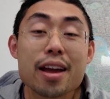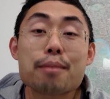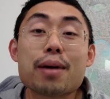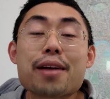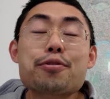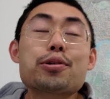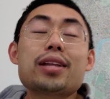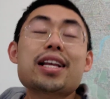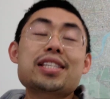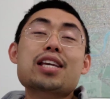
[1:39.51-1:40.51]
But if you,
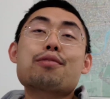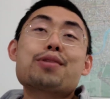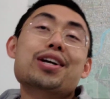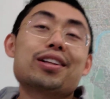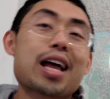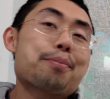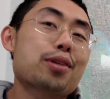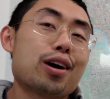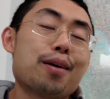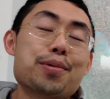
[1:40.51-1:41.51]
let's say you bring your
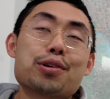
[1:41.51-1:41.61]
laptop,